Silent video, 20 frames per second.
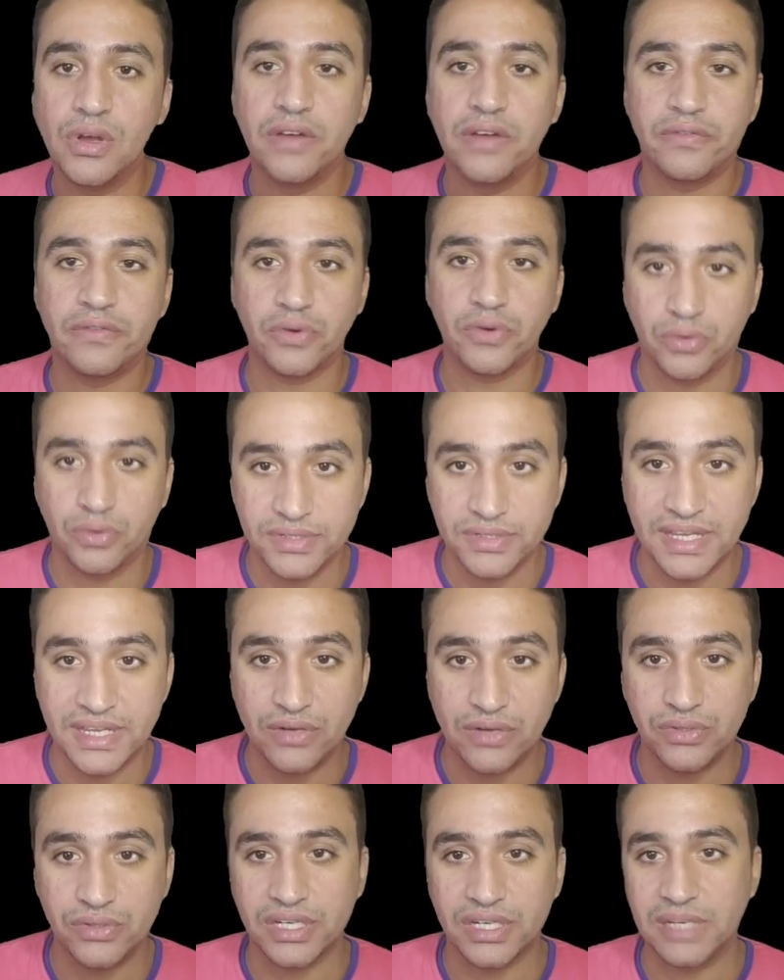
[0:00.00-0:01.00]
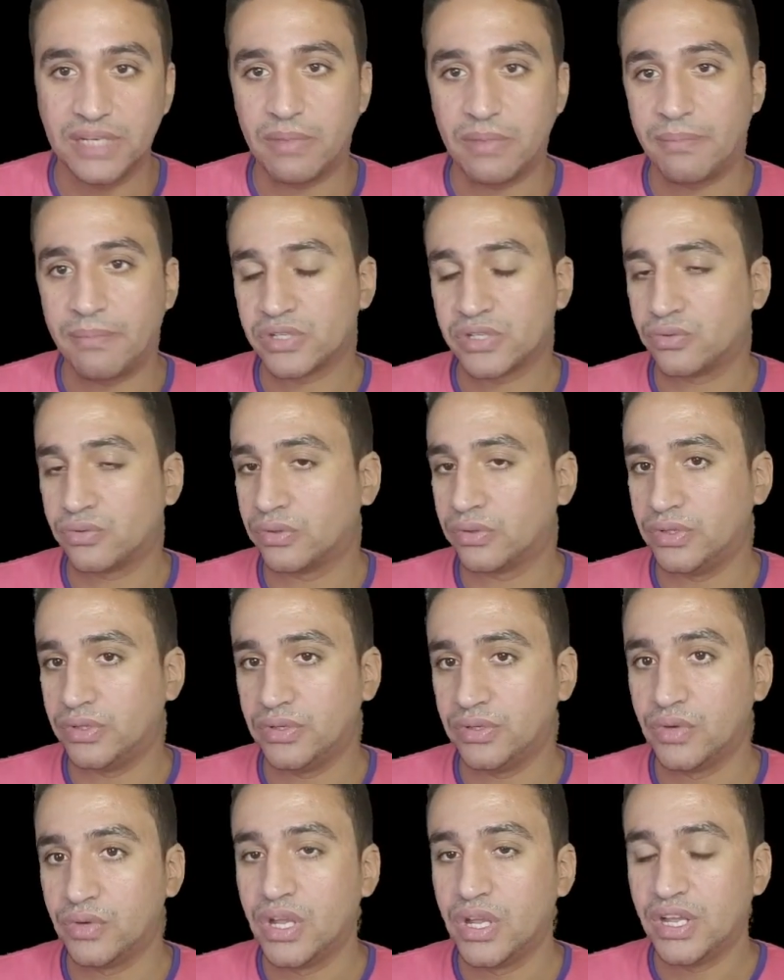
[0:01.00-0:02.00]
forgot the username and password
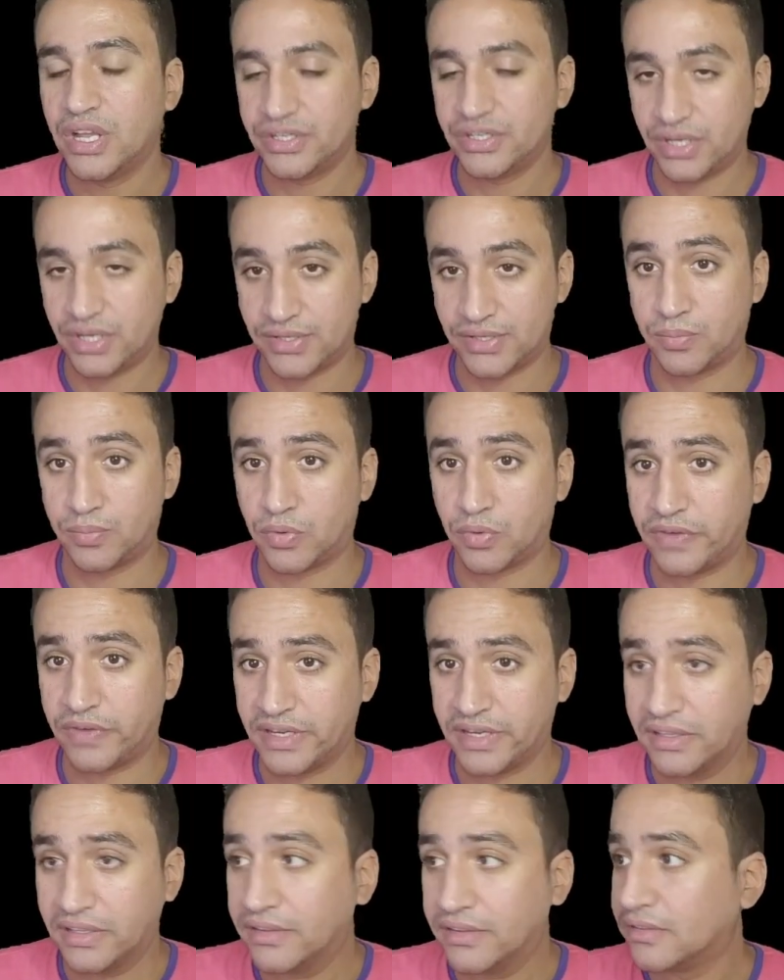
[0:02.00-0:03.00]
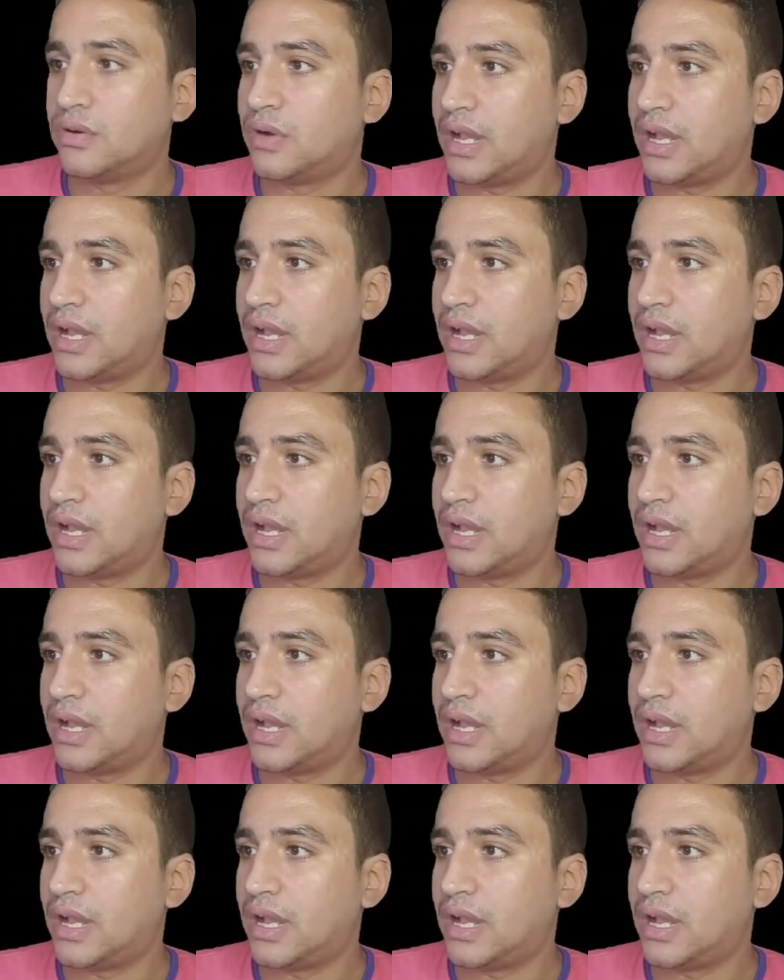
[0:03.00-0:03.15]
you just provided.